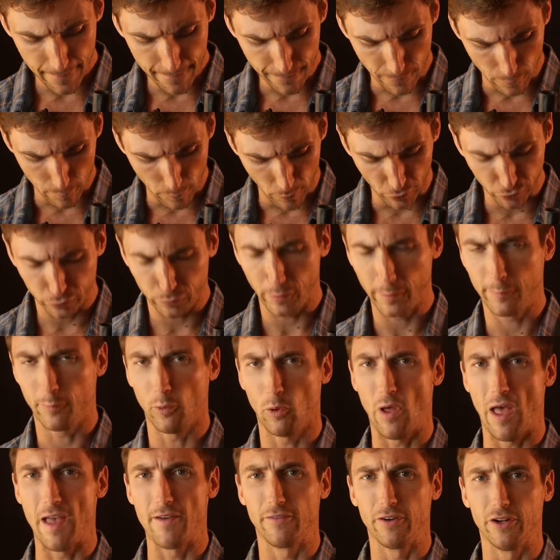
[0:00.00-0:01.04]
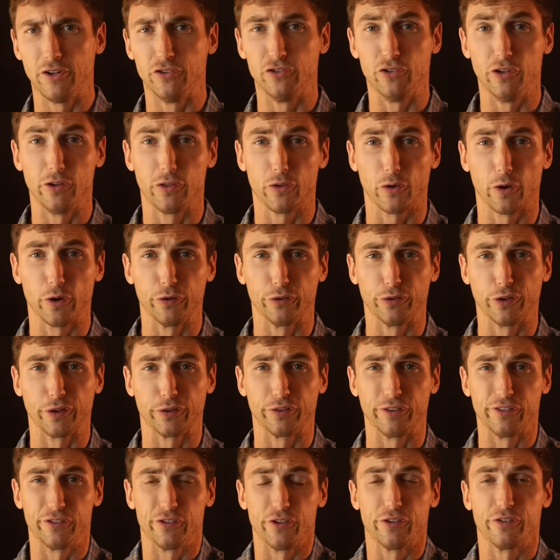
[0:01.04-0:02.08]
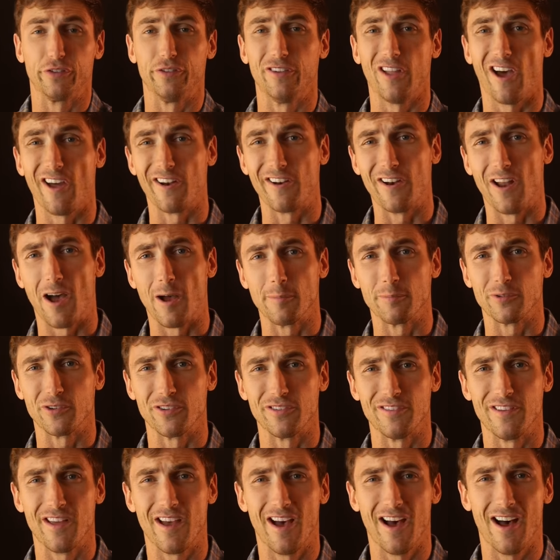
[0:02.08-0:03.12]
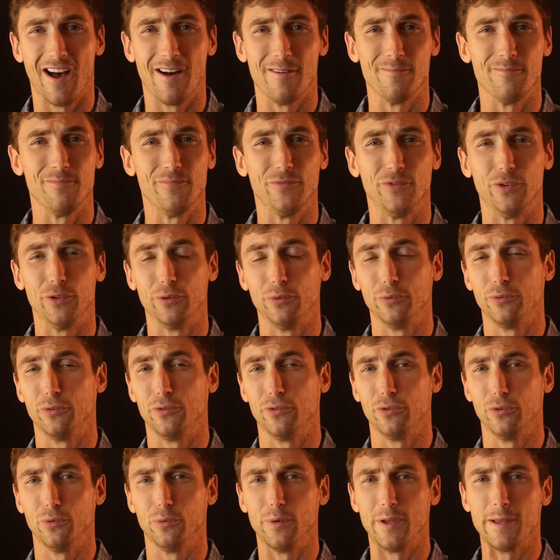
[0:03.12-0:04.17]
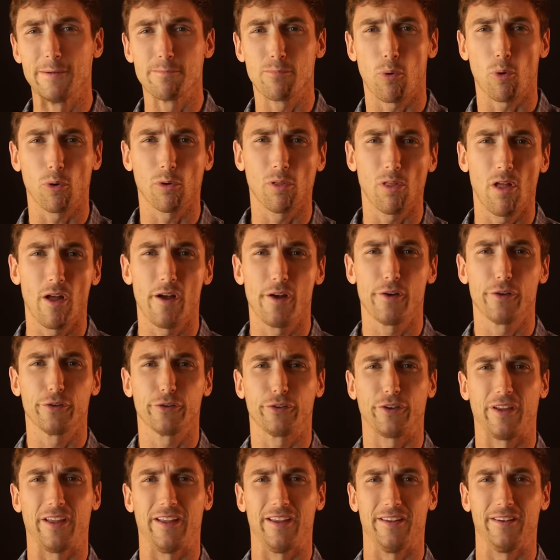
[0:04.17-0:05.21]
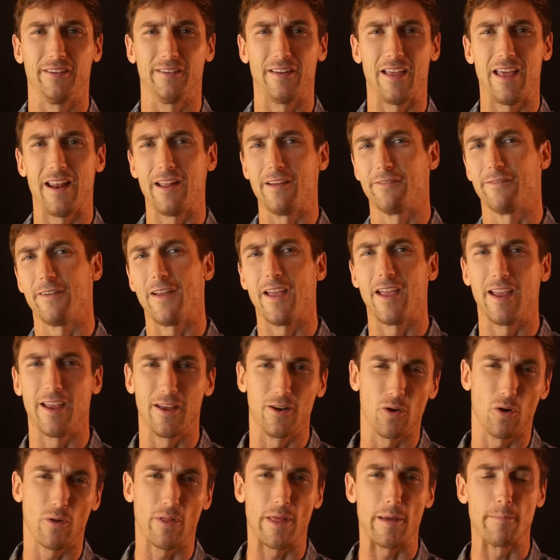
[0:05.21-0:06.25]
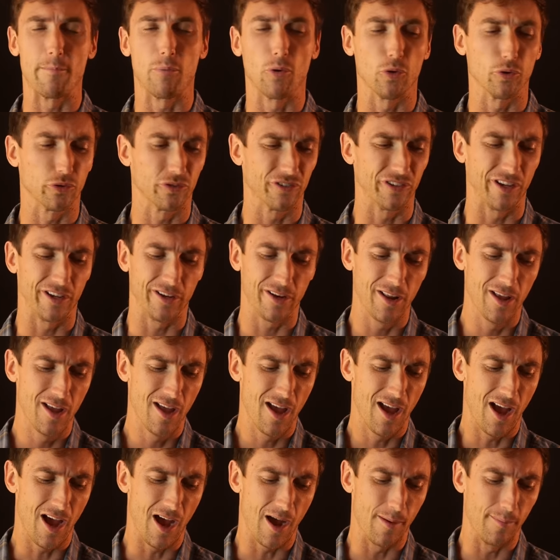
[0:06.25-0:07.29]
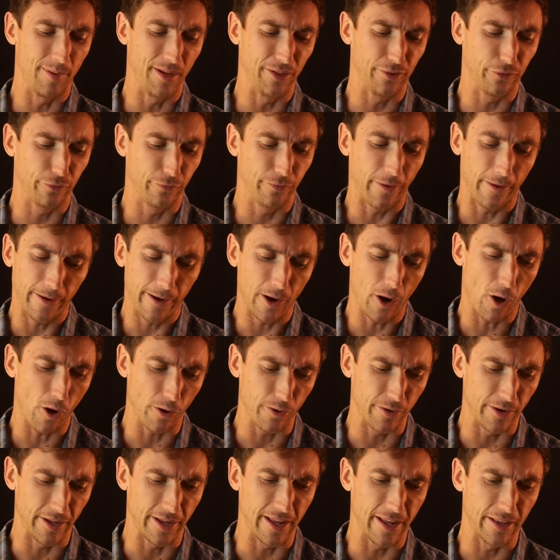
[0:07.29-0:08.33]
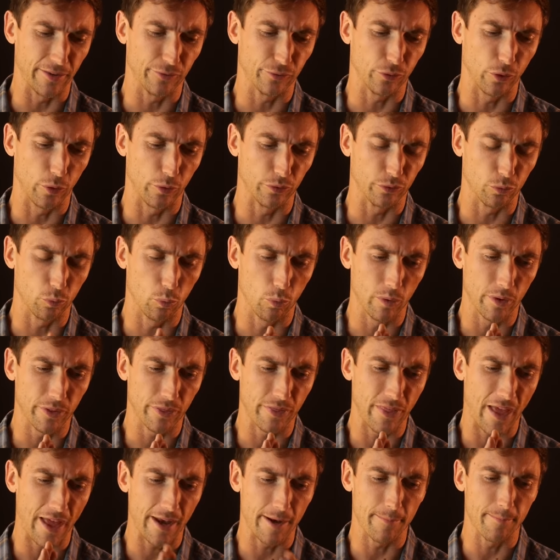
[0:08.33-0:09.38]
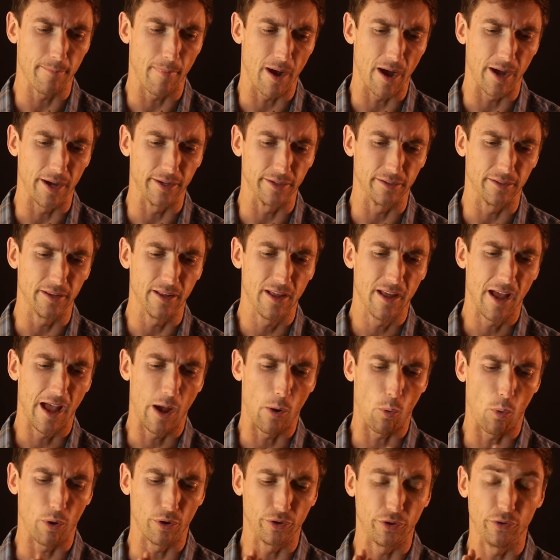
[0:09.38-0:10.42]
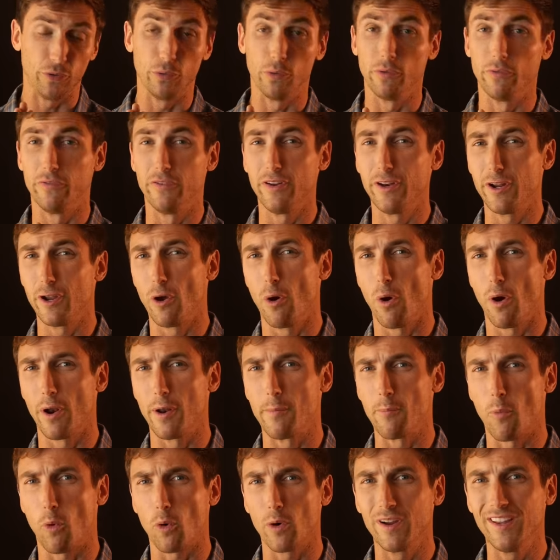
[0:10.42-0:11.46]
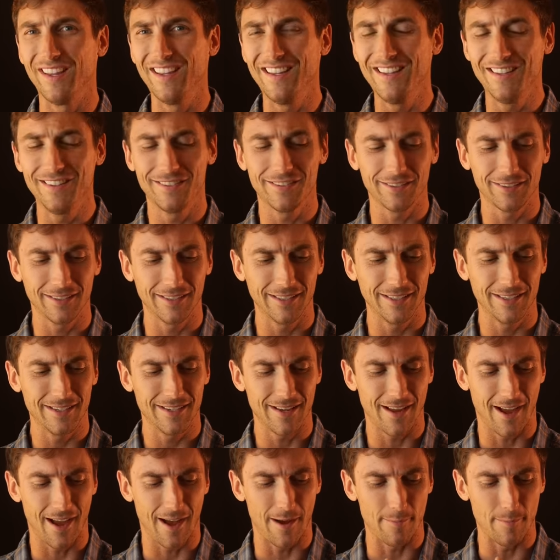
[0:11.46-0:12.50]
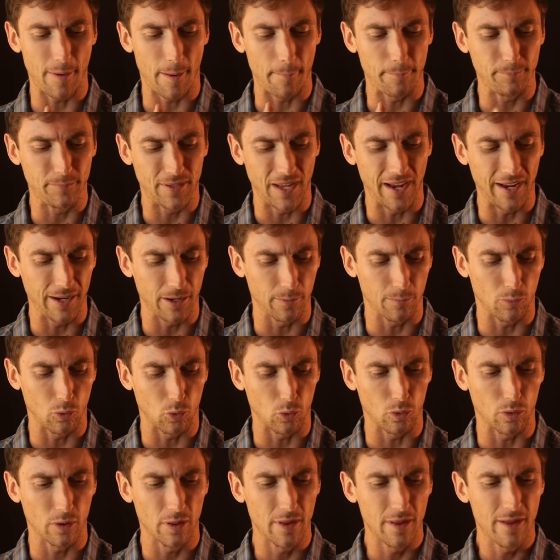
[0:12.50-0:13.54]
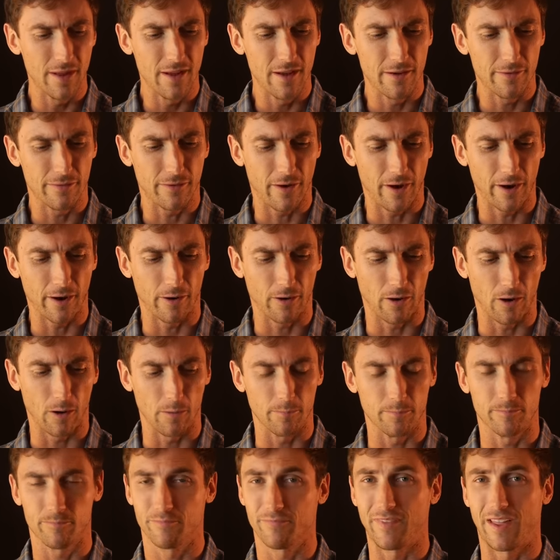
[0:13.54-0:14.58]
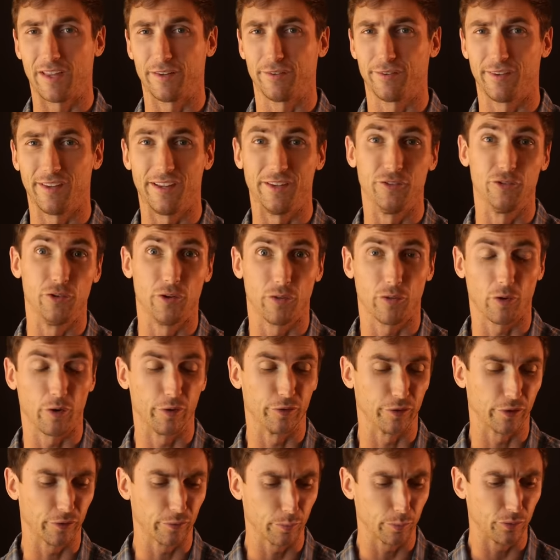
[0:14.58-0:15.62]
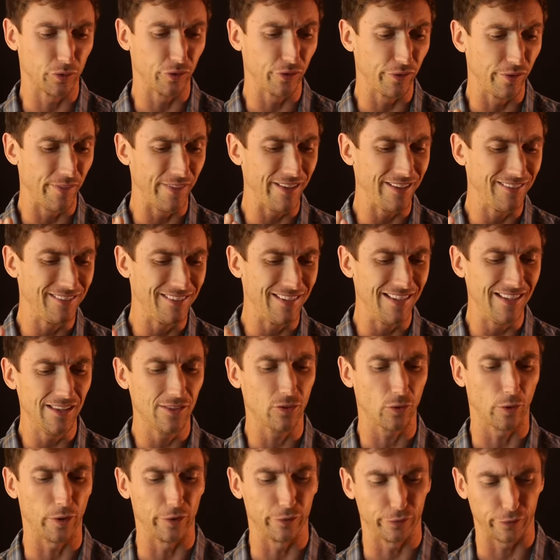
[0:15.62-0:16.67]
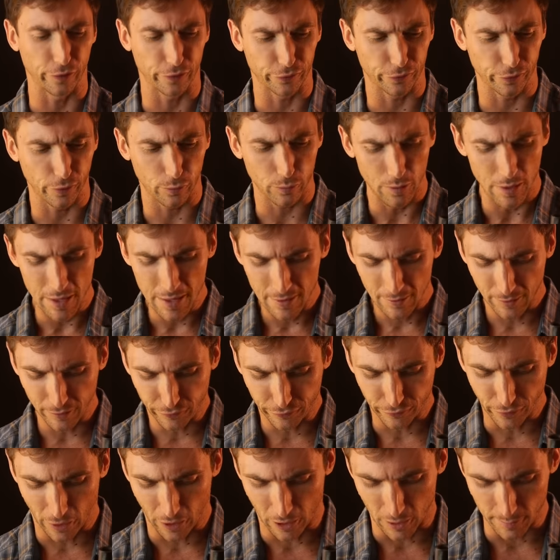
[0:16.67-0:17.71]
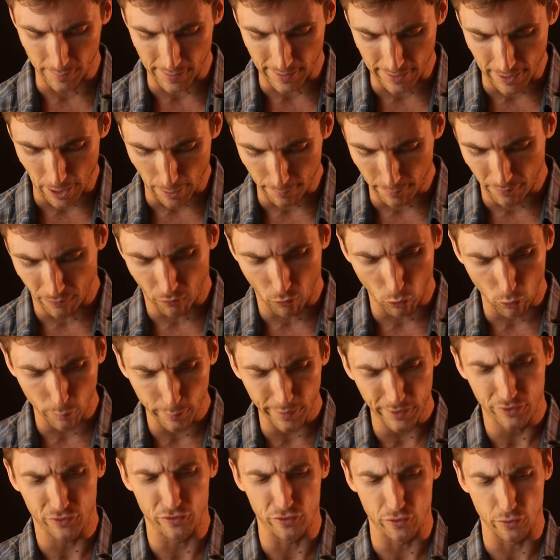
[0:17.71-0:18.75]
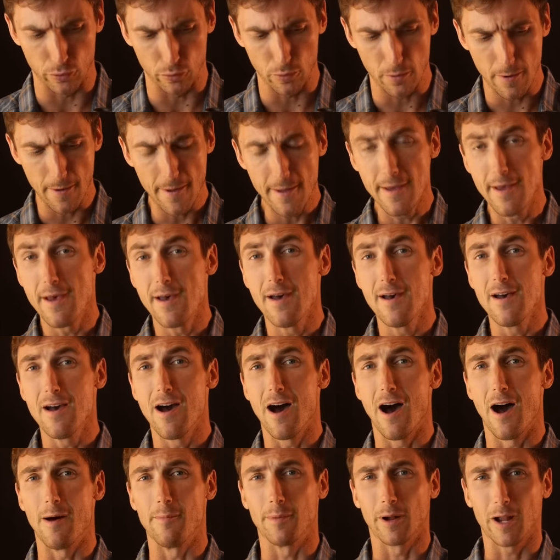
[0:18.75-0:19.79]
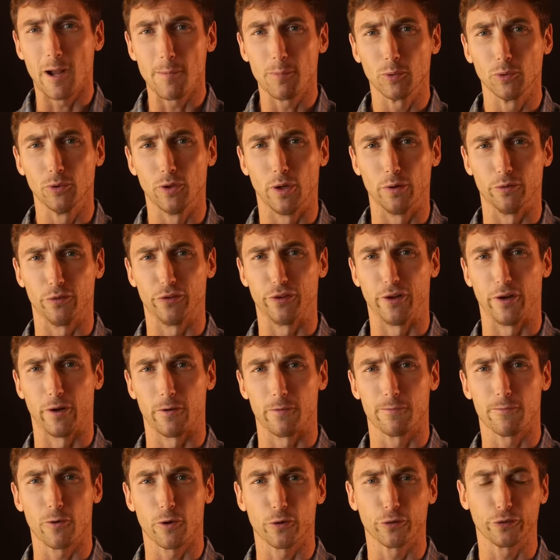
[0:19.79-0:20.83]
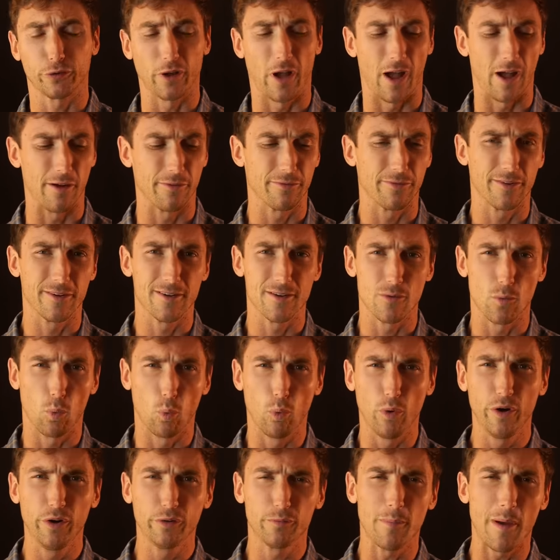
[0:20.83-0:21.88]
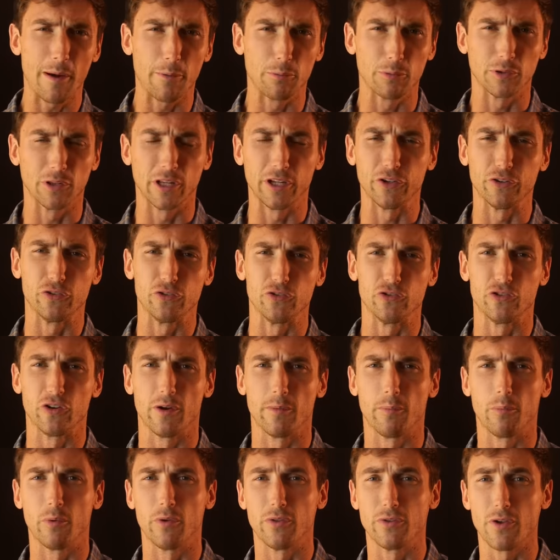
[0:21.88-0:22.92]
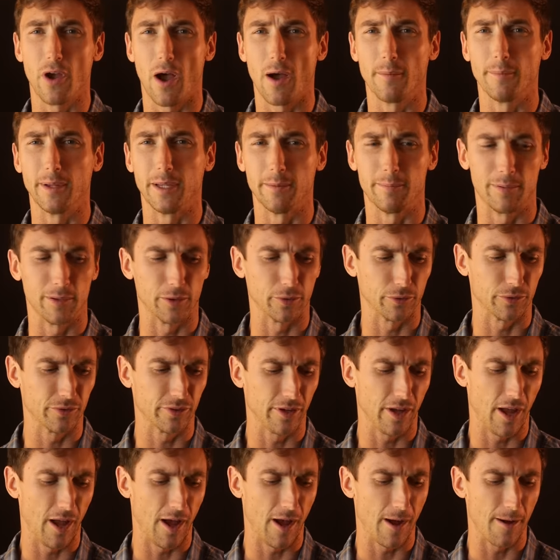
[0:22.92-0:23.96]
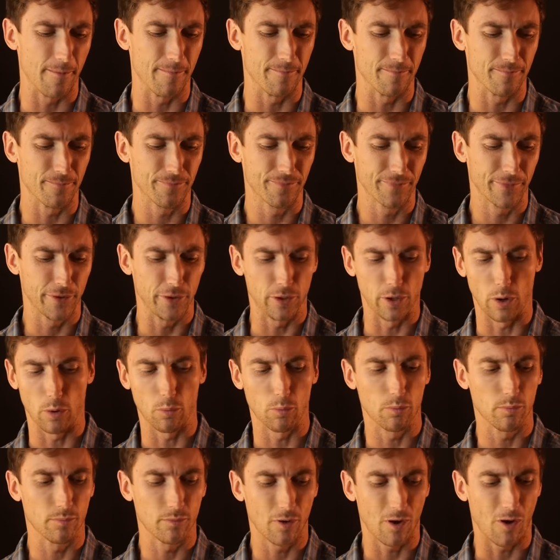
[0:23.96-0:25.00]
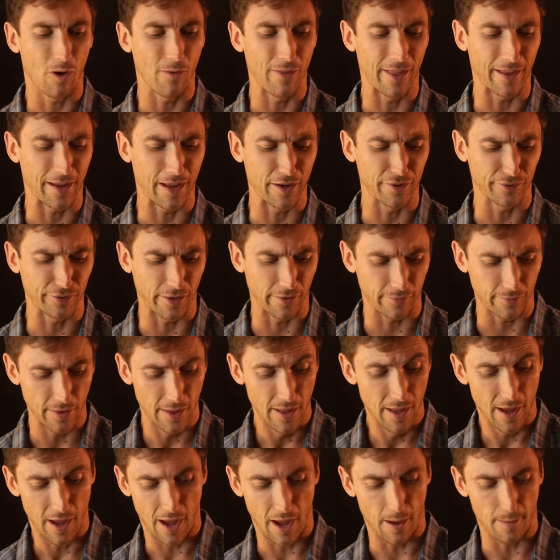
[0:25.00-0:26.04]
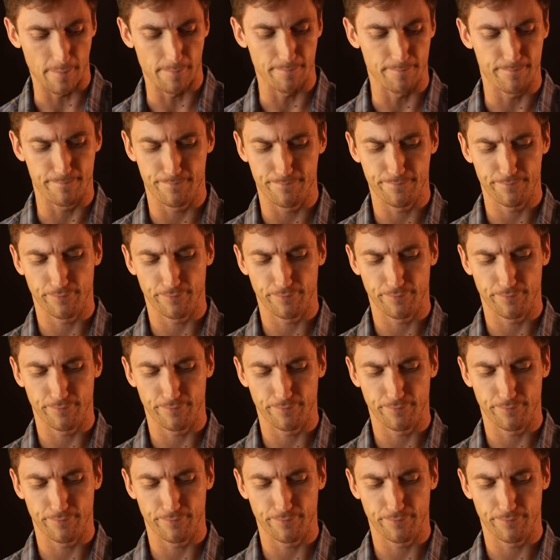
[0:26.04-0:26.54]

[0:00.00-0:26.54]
for most people, having a G36 is just not an option um, due to import laws and NFA and all that bullshit. Um, it's very hard to get. So it's with that in mind, I want to do a video on a more easily um, obtainable firearm. That's a G36, which is the T36. So let's talk about it. Now, before we do, um, a couple notes here. First off, what is my relationship with Tommy built? Um, you know, all that kind of stuff. Um,